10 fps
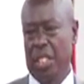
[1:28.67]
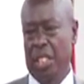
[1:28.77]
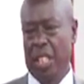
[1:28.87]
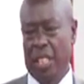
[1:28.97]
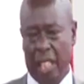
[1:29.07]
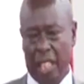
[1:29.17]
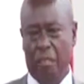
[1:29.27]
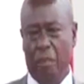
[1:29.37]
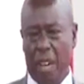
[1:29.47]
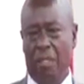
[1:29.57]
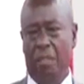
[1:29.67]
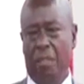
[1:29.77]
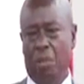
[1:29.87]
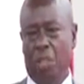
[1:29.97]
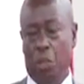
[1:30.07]
that gave
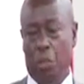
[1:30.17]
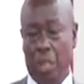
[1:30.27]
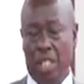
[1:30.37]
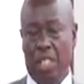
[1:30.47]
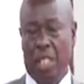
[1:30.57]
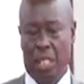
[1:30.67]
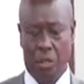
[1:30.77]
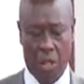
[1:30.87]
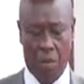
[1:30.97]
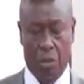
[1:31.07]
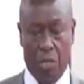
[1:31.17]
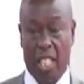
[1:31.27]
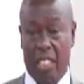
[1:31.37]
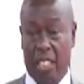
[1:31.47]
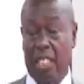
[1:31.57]
birth to these bills that you have
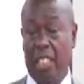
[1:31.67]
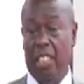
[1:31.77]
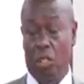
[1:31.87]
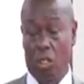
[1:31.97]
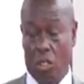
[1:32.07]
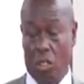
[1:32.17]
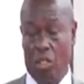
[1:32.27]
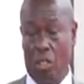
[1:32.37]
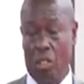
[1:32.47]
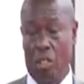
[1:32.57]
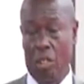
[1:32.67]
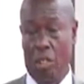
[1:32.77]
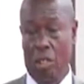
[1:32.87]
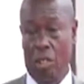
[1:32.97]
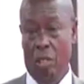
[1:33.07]
today assented into law.
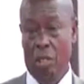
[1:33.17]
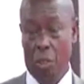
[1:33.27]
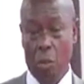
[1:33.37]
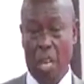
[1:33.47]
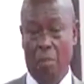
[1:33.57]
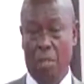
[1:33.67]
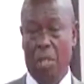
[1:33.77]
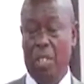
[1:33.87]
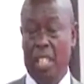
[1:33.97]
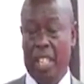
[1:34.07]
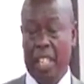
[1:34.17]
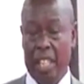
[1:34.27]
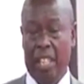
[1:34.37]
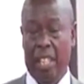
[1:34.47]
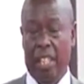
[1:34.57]
You have been very
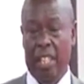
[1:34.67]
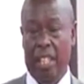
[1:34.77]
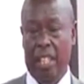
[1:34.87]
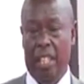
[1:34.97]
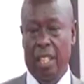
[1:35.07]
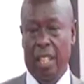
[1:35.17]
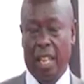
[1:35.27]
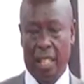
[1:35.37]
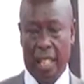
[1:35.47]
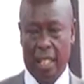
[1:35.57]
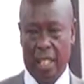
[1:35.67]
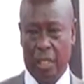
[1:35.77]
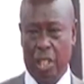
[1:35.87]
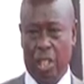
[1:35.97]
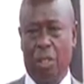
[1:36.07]
keen and
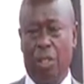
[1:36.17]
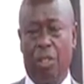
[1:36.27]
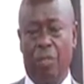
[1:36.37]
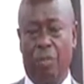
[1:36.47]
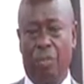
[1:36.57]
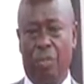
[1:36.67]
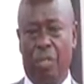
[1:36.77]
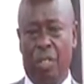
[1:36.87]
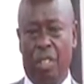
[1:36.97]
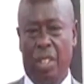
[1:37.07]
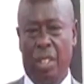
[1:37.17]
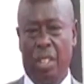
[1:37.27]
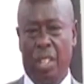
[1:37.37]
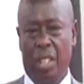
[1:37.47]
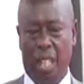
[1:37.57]
categorical
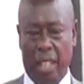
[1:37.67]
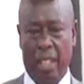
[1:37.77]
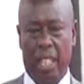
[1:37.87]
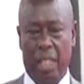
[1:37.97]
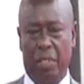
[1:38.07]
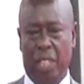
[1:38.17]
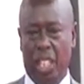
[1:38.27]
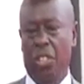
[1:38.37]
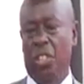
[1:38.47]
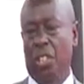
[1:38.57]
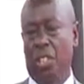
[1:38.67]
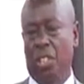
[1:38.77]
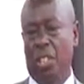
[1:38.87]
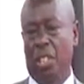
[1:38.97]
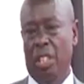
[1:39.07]
that a healthy nation
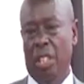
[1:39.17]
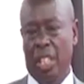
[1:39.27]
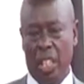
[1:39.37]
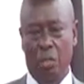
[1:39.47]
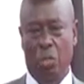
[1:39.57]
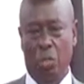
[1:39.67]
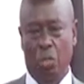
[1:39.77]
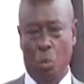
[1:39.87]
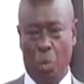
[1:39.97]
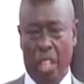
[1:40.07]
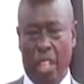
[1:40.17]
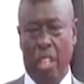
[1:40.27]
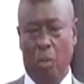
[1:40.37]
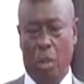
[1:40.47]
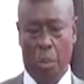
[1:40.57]
gives way
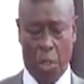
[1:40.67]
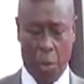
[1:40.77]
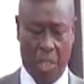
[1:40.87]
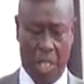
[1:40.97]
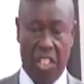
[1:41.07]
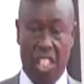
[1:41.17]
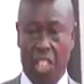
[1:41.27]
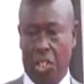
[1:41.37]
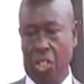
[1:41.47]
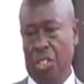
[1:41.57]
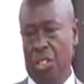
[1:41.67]
to a prosperous nation.